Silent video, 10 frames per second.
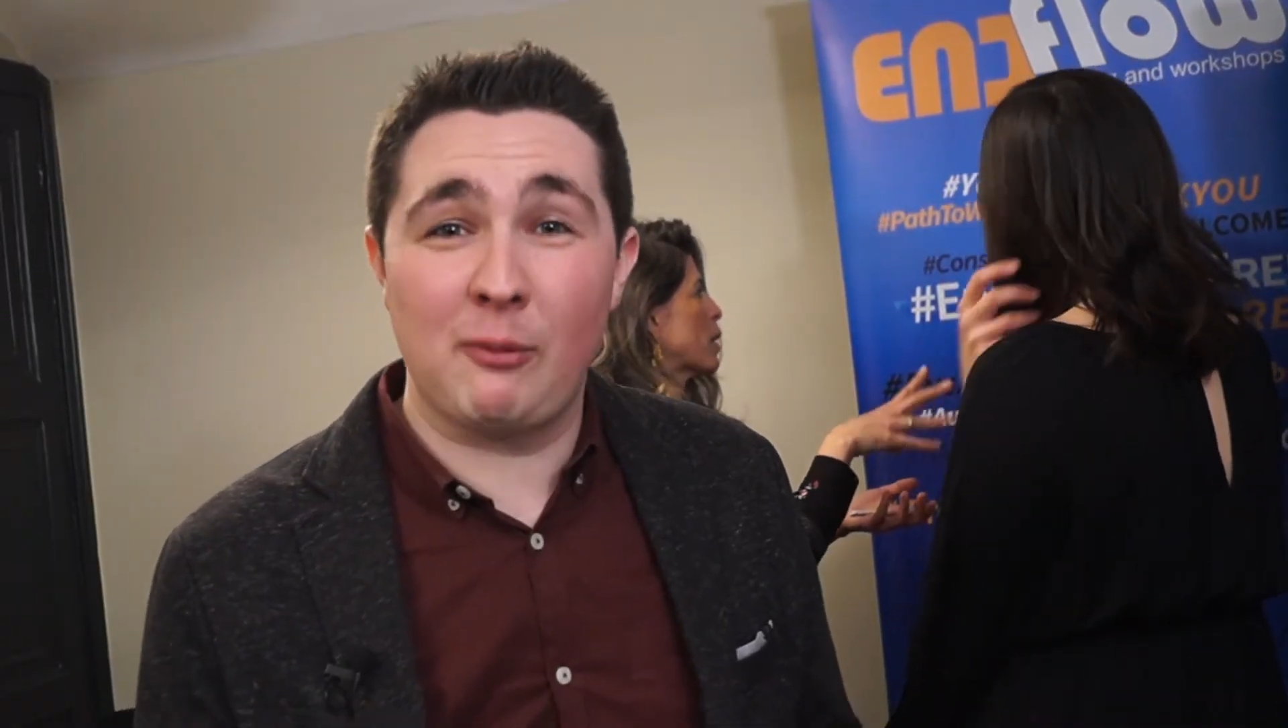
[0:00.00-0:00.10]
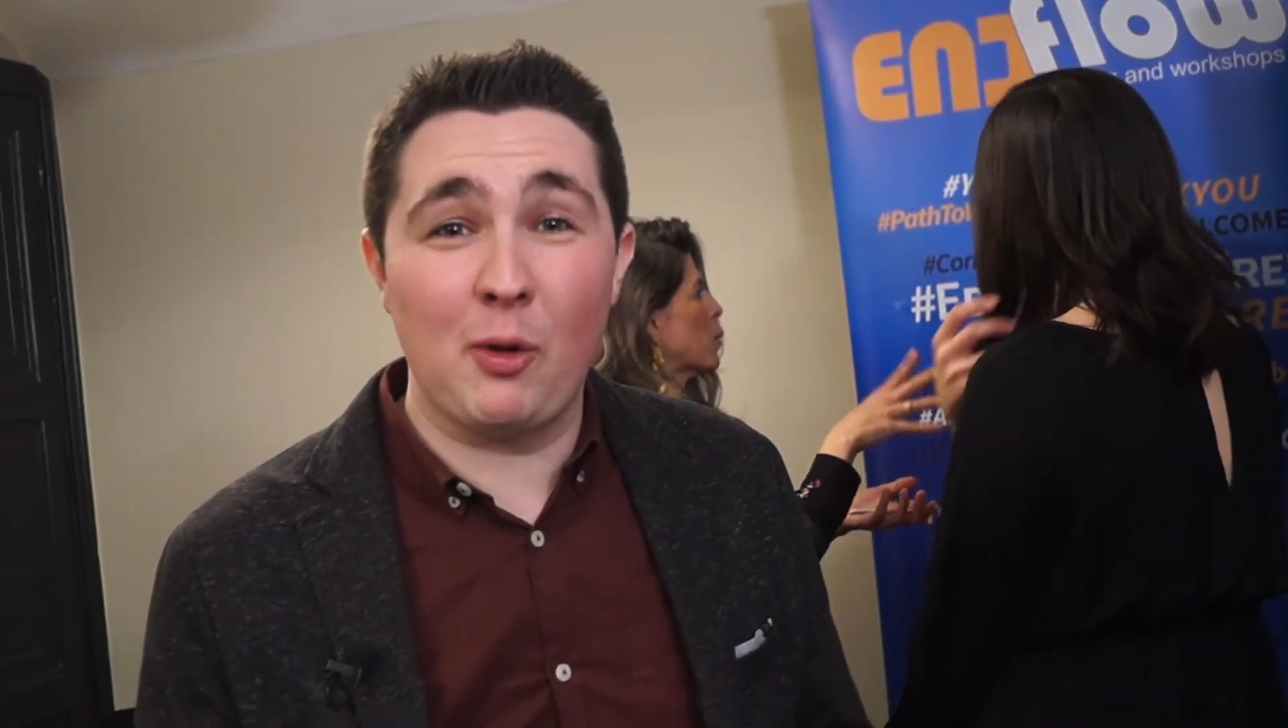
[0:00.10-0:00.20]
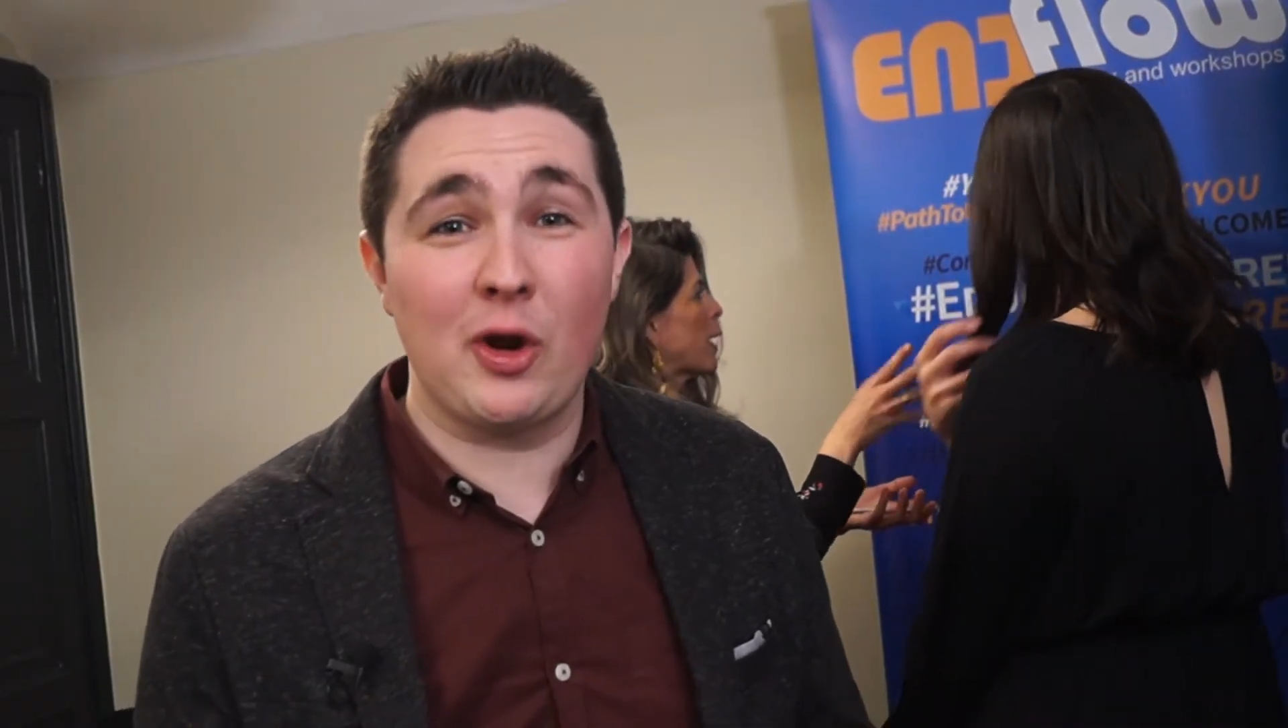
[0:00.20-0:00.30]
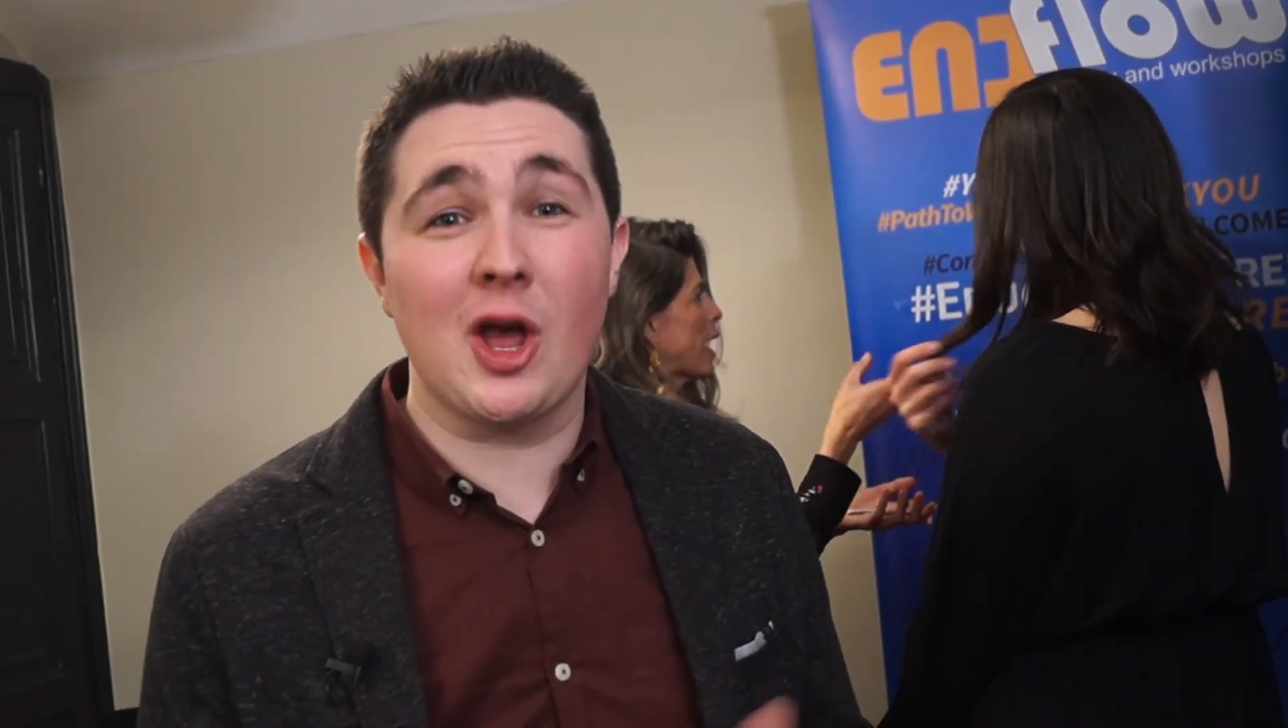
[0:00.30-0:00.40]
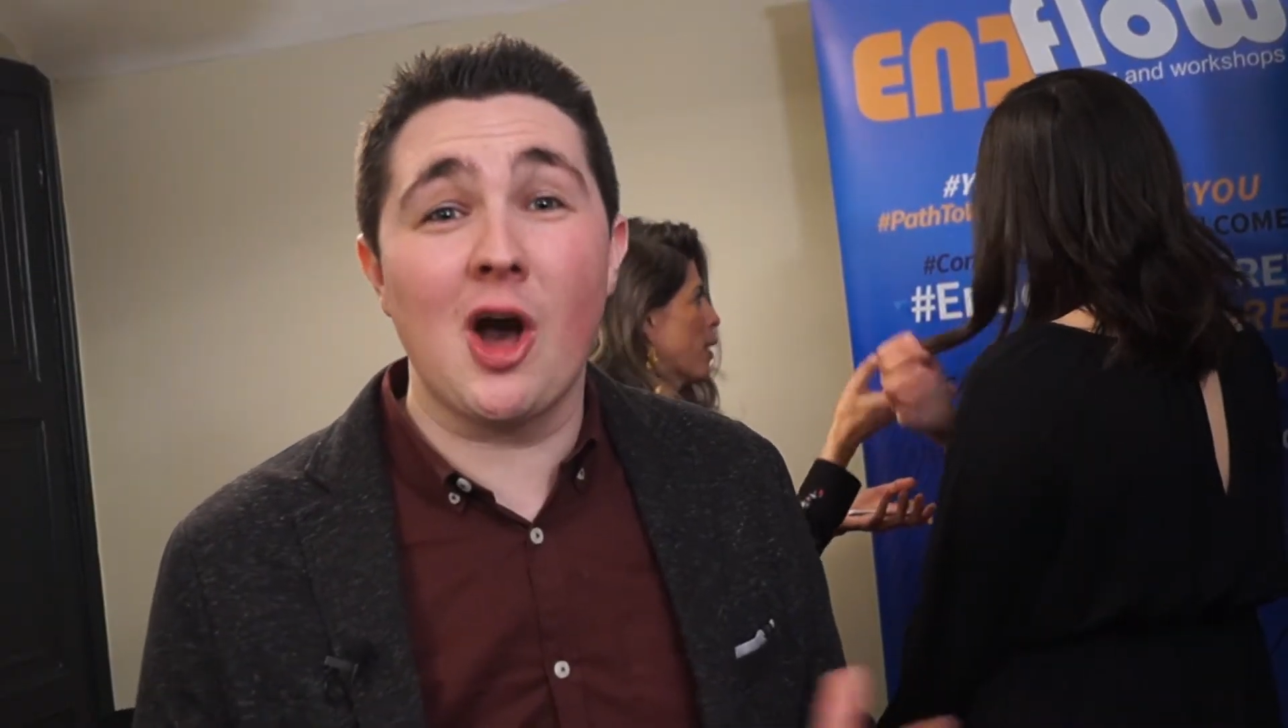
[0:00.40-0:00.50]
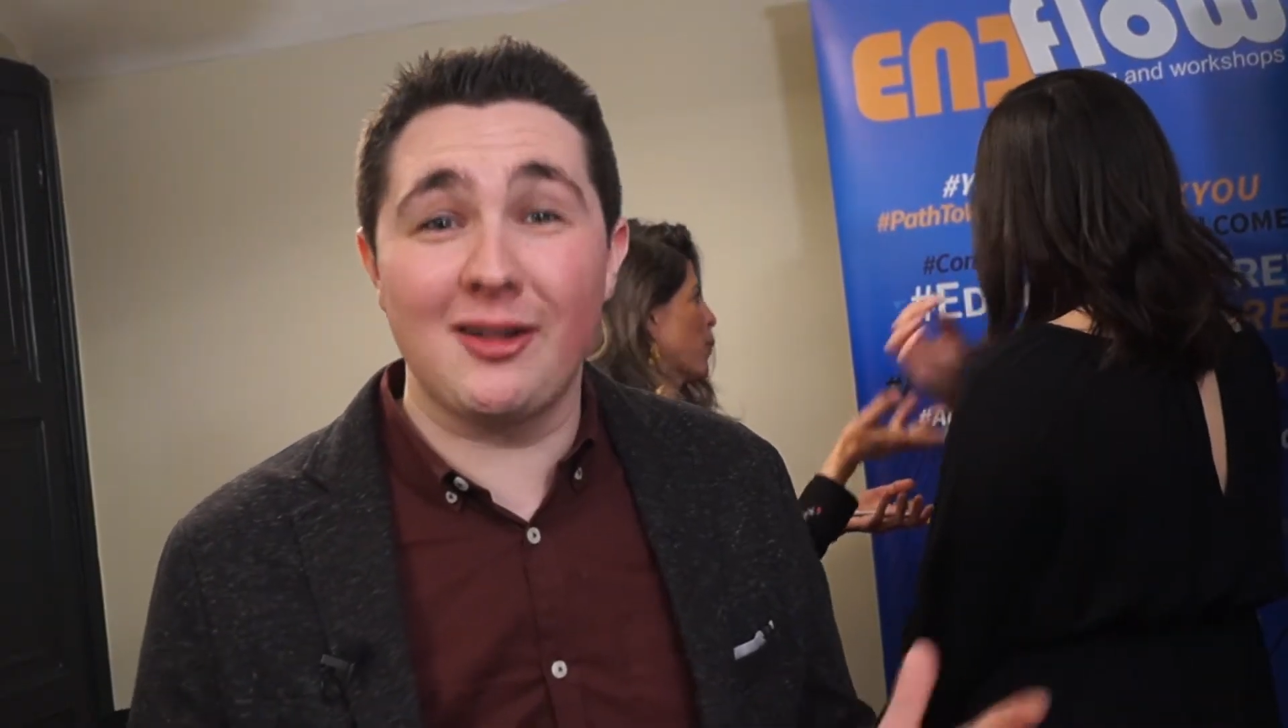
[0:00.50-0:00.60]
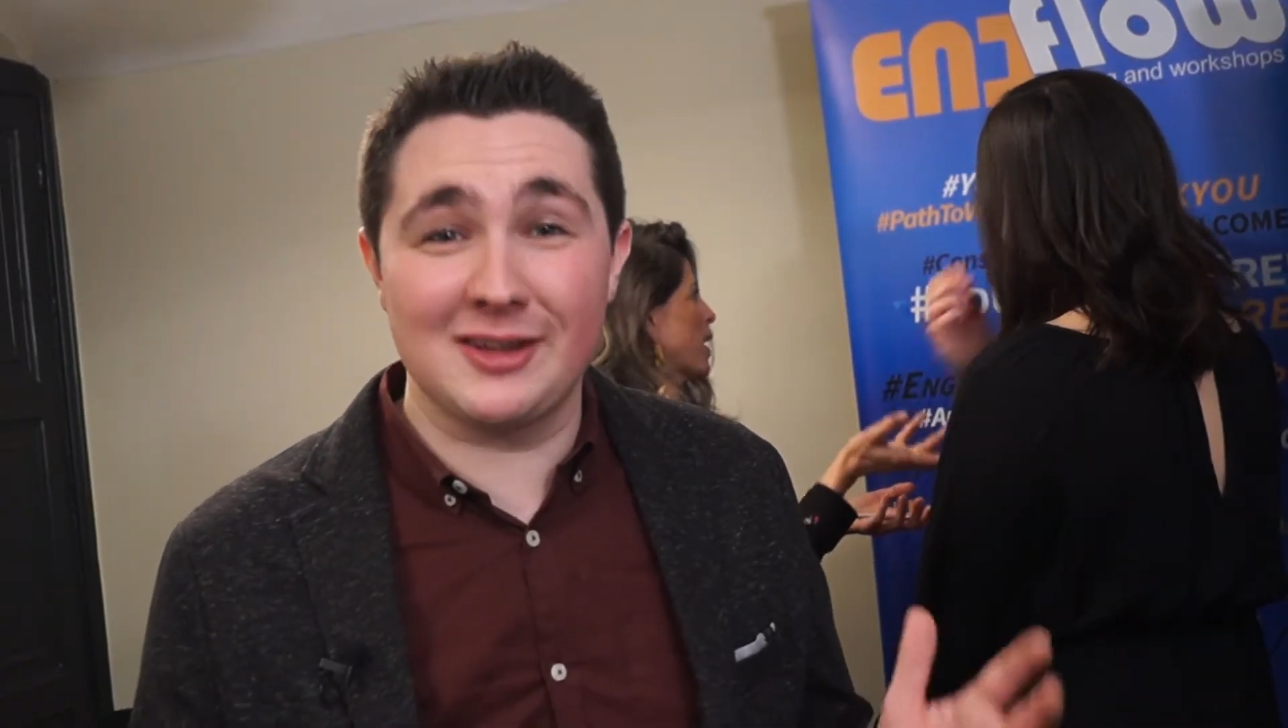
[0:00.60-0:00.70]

putting all